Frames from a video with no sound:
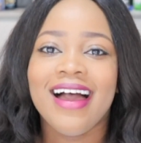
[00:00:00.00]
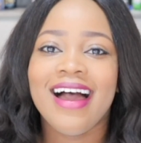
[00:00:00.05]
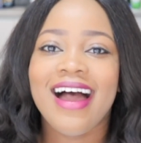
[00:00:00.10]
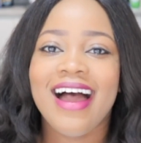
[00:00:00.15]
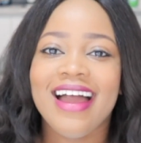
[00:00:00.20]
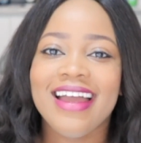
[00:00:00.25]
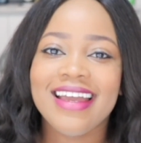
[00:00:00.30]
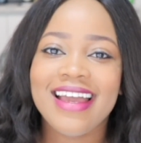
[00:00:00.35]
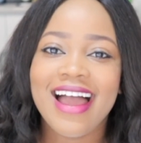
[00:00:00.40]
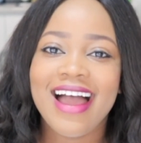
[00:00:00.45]

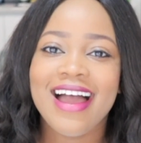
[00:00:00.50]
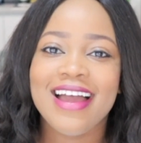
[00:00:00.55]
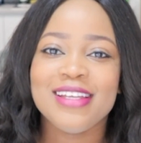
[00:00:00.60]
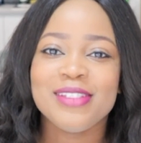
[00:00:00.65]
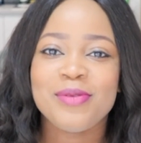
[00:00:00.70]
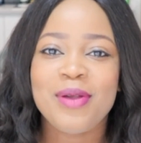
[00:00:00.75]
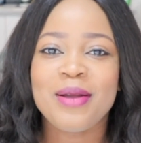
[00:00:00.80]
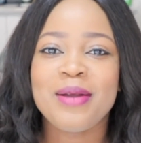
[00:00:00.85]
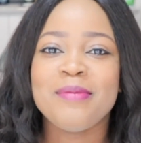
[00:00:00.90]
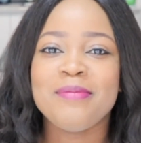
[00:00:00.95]
Hi
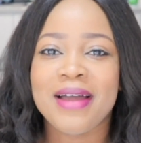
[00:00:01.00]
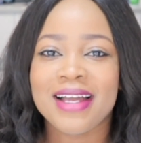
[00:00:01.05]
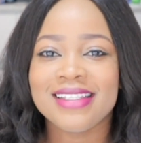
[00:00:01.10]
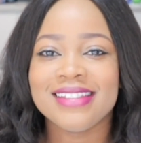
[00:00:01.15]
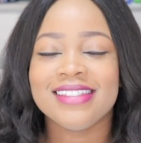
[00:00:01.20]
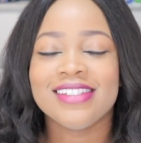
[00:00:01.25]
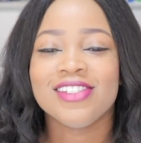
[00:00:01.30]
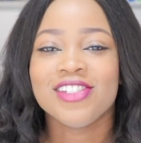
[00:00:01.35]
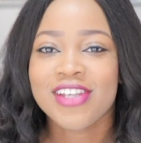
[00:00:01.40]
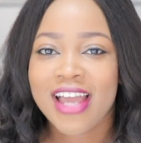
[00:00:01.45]
guys, welcome back
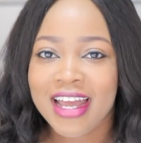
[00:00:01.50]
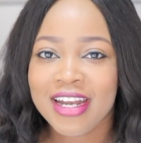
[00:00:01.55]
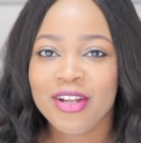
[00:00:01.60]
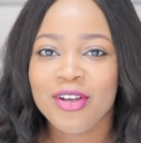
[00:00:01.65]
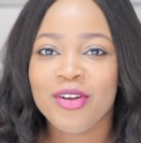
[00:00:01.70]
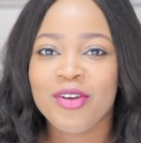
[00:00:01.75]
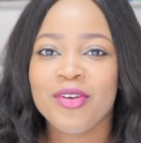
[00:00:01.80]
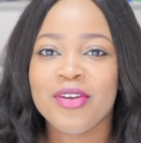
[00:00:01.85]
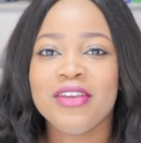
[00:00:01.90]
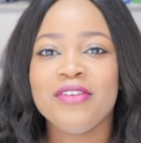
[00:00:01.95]
to the
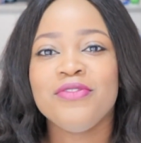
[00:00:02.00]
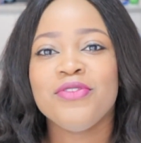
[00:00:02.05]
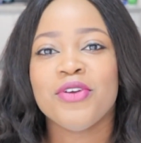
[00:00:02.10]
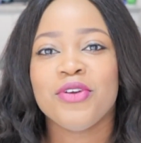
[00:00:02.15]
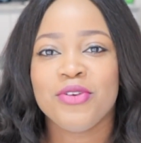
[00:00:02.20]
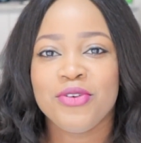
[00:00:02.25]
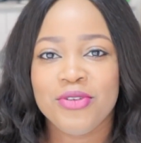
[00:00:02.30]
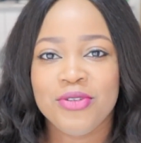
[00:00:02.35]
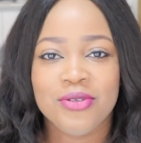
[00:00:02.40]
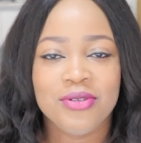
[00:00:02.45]
channel. If
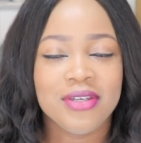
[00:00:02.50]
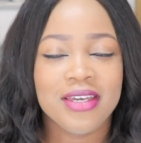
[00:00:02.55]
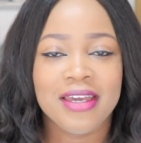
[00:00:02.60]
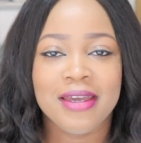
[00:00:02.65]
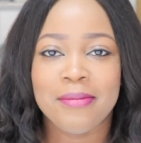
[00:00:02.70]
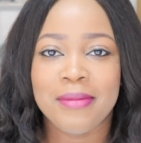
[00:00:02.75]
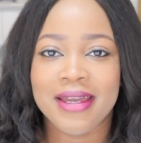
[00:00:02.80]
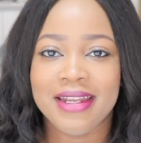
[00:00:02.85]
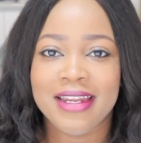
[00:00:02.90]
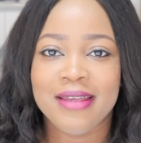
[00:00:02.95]
you're new
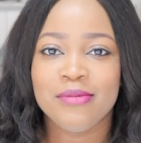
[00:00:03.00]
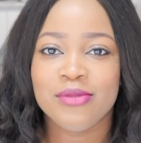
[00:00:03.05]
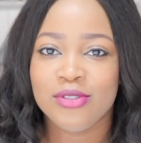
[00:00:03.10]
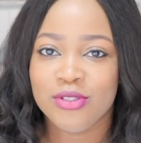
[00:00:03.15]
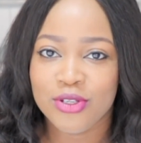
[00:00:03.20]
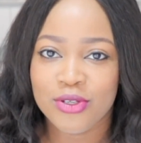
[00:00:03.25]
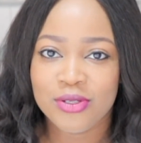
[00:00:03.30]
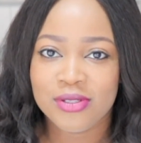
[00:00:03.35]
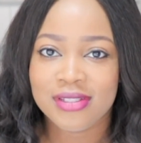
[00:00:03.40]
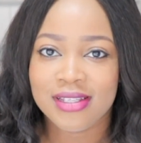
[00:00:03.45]
here, my name's
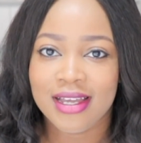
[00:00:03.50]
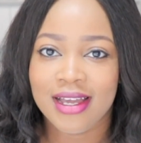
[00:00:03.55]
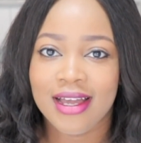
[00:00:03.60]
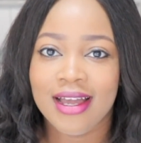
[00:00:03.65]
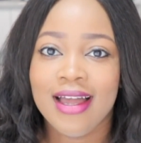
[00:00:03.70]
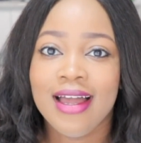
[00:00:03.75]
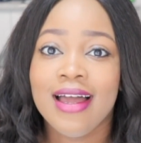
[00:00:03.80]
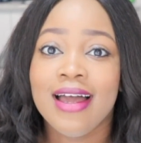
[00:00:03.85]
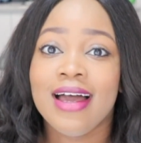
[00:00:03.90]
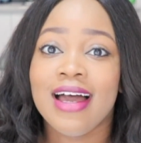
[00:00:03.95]

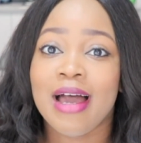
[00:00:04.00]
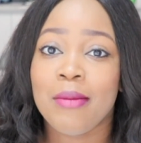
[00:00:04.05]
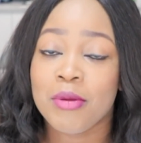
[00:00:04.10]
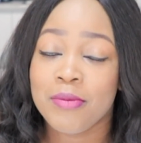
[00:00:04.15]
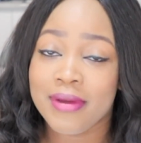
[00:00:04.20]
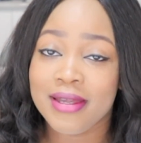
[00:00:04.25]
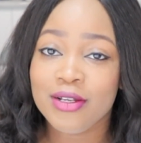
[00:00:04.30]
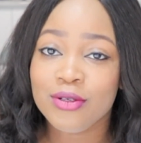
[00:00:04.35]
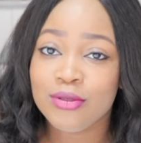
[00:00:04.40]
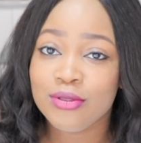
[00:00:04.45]
Nosa. I'm a
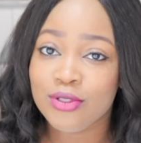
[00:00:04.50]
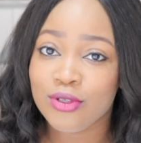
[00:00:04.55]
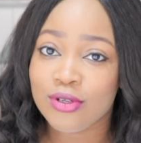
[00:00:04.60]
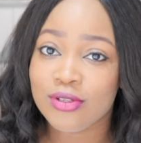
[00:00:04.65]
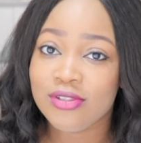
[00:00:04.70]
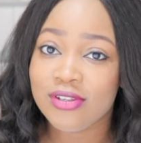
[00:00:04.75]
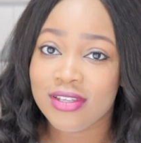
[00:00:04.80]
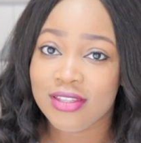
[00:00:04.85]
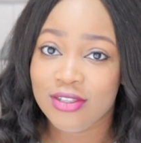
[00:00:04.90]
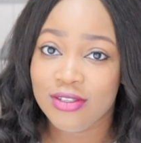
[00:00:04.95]
medical
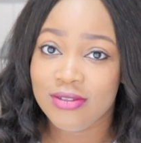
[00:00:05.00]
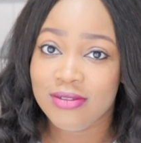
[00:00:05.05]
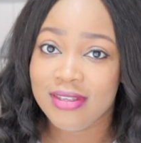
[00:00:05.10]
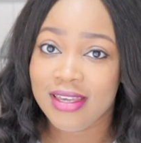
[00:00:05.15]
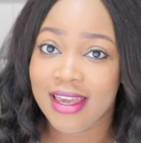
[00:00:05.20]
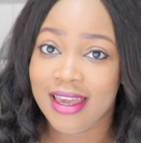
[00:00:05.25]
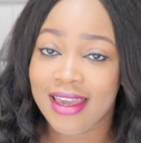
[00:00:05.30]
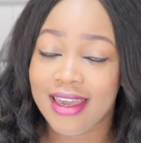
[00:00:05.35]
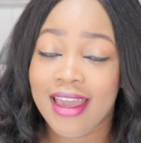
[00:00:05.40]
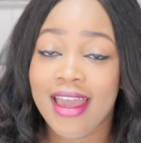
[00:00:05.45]
doctor in the
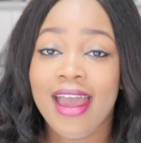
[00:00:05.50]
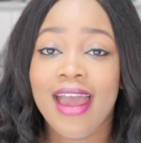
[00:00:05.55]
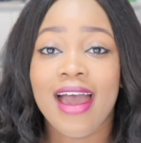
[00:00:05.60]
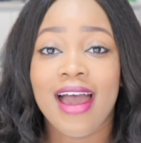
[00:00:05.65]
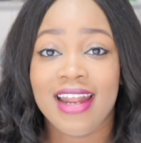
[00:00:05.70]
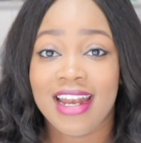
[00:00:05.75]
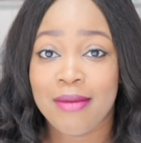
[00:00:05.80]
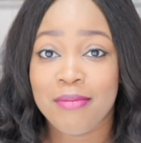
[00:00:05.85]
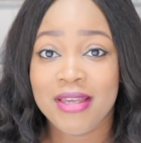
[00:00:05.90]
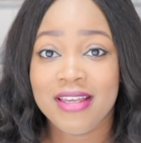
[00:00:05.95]
UK
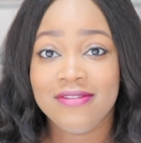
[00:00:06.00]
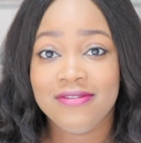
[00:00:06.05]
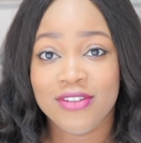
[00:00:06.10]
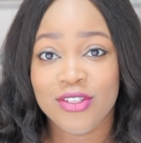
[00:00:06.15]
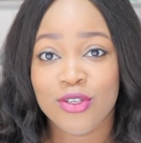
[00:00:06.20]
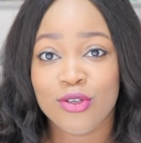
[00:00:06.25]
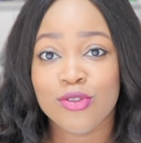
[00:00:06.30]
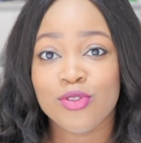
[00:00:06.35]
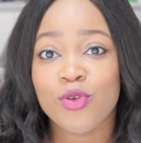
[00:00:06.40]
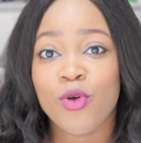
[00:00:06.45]
and I make
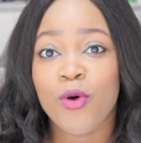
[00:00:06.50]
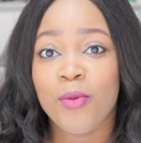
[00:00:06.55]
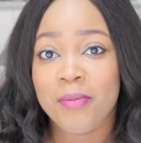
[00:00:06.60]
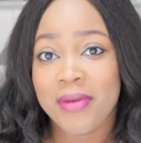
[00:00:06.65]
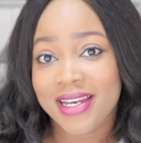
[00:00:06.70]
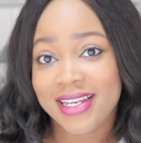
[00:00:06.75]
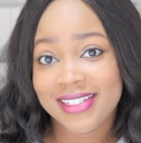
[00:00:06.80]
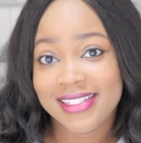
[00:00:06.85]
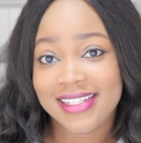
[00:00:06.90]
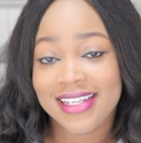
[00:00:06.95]
videos on
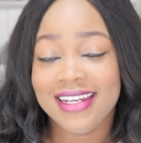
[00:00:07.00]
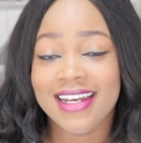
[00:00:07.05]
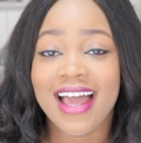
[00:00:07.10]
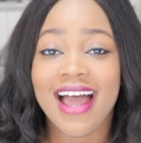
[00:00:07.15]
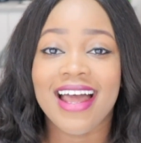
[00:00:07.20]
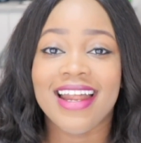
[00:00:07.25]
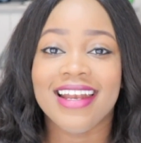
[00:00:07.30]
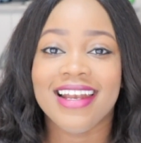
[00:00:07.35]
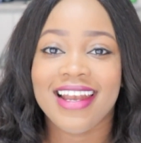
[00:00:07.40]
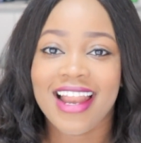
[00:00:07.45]
medicine
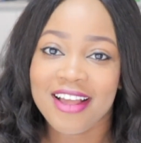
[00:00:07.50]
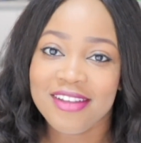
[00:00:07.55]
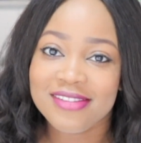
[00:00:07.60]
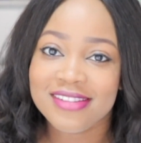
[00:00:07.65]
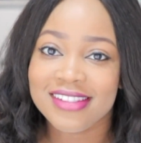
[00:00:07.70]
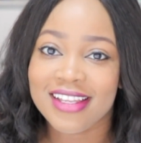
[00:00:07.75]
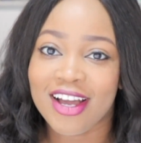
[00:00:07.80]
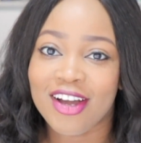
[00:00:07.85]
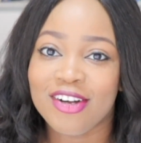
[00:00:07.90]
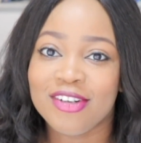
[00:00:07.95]
and
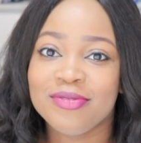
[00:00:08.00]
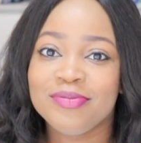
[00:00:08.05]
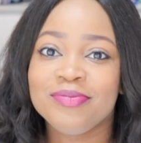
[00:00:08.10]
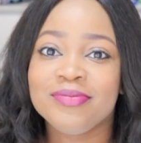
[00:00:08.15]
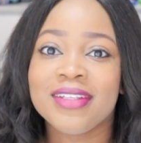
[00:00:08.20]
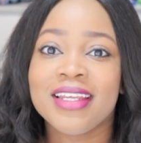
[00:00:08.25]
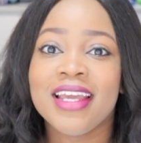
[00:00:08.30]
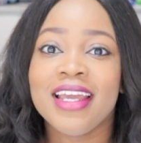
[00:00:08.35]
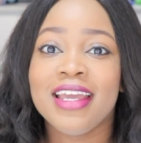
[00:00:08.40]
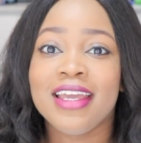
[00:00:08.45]
lifestyle.
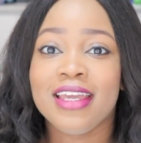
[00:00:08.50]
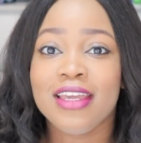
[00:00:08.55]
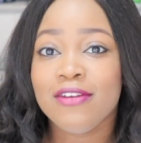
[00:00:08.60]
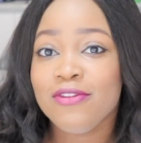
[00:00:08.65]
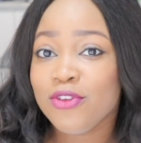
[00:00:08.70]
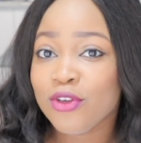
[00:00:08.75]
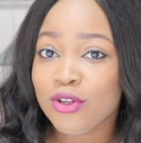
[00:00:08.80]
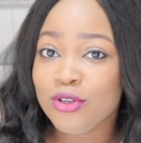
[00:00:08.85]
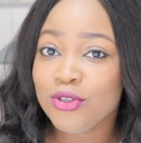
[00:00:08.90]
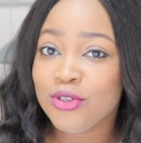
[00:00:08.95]

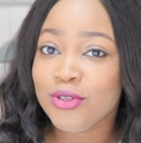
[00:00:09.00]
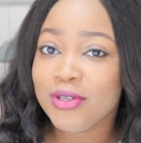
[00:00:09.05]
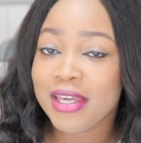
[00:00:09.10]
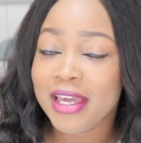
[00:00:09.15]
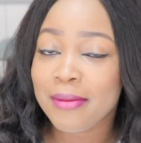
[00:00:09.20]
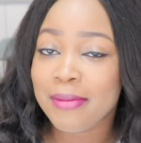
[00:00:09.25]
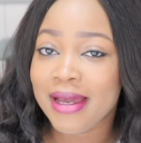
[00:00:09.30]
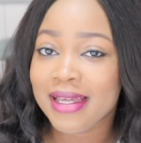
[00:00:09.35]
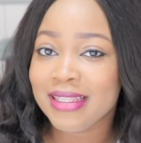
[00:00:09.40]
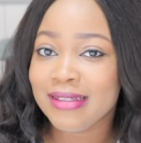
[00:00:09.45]
If you're new
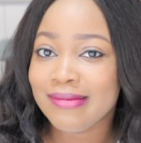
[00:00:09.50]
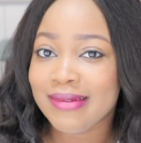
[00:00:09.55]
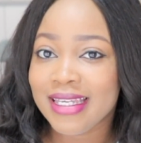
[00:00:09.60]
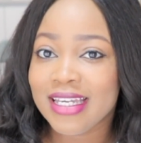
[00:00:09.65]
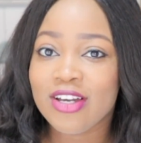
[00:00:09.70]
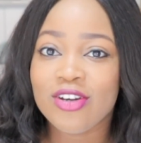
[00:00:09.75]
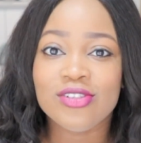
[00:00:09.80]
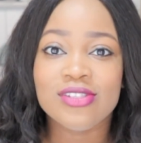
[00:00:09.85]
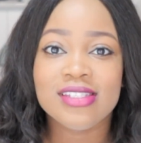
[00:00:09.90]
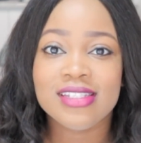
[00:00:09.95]
here, by the way,
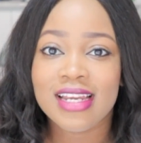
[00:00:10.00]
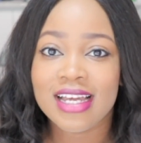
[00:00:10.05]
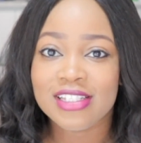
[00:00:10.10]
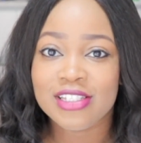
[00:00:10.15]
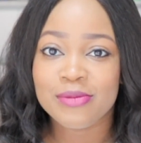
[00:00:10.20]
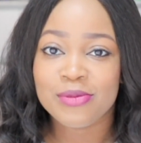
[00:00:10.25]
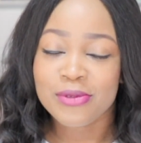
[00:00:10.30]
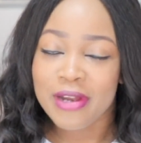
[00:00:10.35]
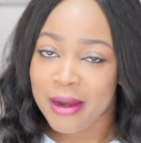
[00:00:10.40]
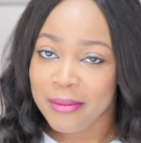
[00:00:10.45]
consider
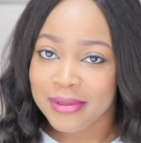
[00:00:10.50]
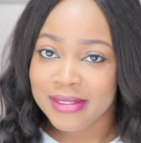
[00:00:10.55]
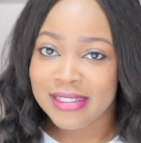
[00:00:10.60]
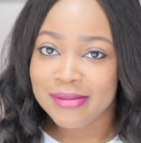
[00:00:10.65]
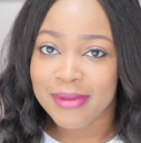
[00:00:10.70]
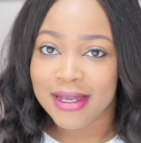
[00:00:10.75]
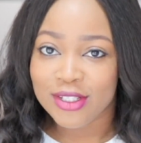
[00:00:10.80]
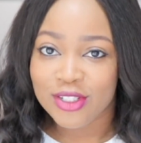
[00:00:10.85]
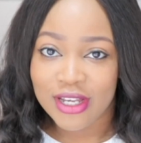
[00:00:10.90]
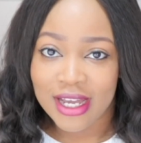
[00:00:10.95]
subscribing
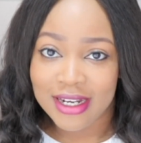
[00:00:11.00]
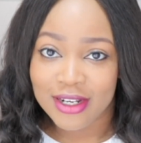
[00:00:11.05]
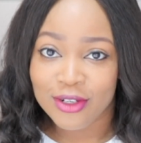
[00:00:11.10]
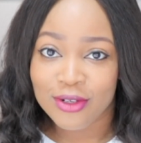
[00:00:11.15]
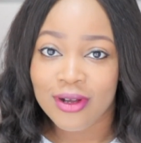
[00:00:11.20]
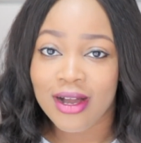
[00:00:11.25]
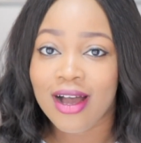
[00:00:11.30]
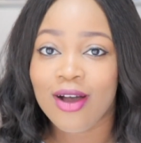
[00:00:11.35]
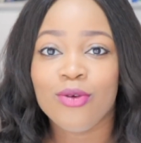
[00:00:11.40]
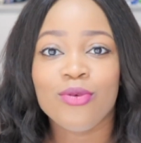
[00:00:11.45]
to my
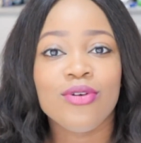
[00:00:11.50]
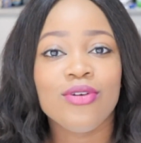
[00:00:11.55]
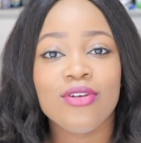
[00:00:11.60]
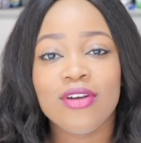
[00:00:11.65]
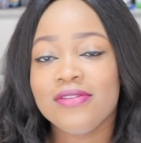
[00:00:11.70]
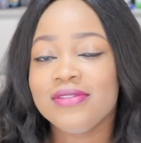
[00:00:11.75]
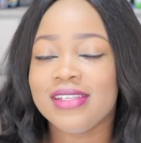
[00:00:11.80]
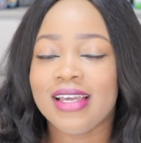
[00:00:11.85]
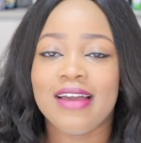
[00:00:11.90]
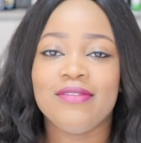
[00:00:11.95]
channel. I would
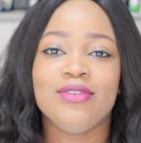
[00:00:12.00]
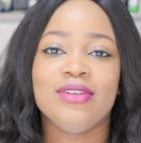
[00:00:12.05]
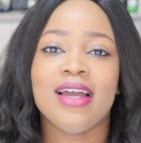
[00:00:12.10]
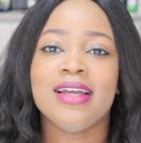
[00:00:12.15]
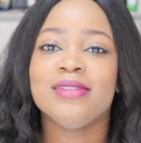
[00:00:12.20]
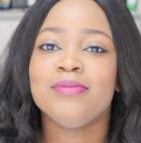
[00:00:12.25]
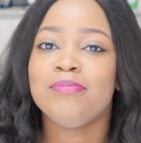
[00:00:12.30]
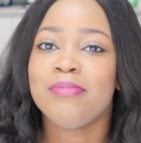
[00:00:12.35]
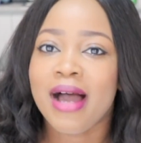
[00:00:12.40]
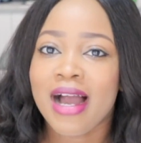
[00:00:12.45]
love to have you
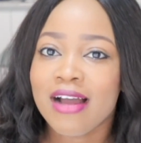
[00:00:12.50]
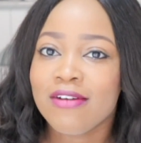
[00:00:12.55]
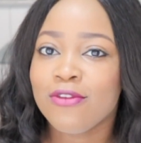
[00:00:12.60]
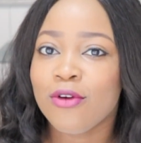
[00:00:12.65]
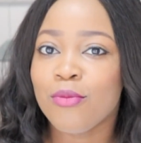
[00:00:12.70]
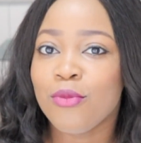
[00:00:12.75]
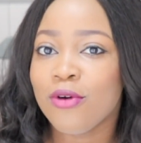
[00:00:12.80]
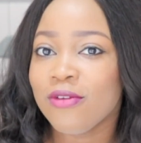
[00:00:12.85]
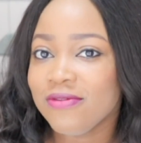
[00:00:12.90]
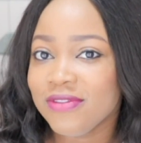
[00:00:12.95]
guys back
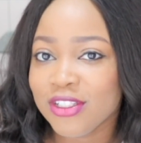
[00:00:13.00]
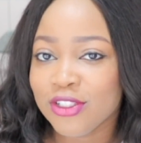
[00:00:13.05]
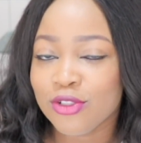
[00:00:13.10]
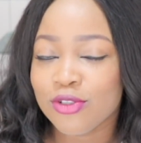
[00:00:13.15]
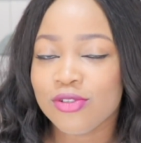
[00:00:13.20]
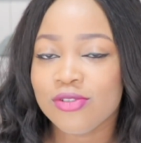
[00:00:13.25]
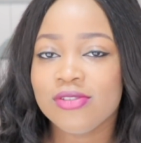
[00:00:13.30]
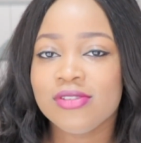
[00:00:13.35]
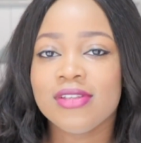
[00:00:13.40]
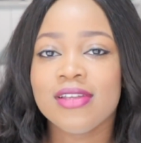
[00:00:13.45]
for more
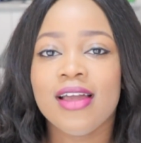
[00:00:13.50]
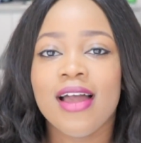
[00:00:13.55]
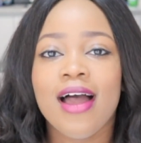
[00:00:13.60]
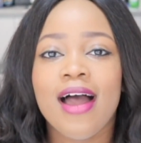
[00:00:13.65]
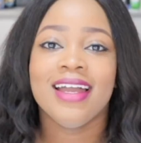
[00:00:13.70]
videos.